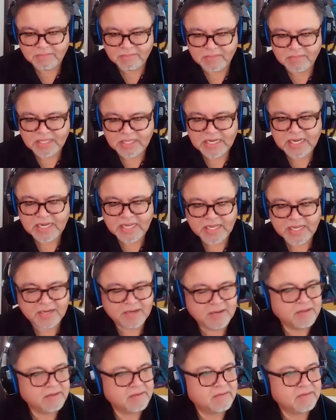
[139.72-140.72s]
the
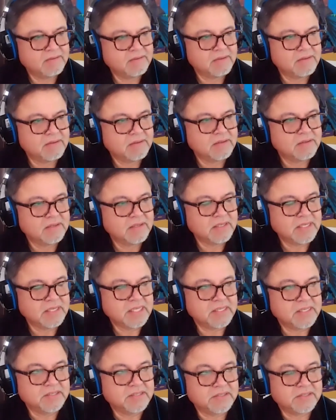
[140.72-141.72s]
need
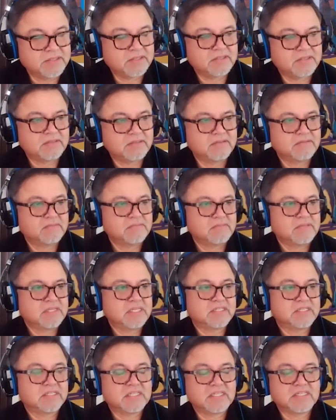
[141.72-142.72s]
is
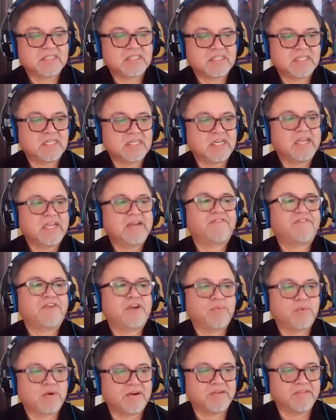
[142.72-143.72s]
consistent
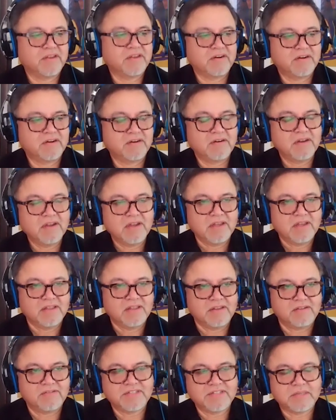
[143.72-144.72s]
everywhere. There
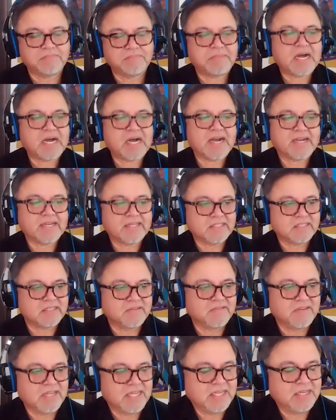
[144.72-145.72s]
isn't pockets
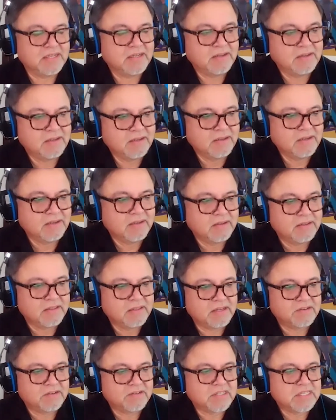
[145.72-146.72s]
of need.
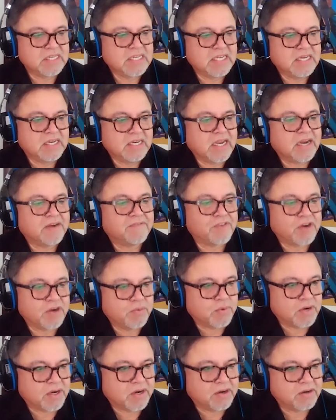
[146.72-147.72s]
There's need
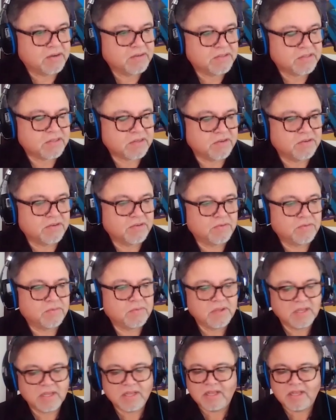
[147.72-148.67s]
everywhere. So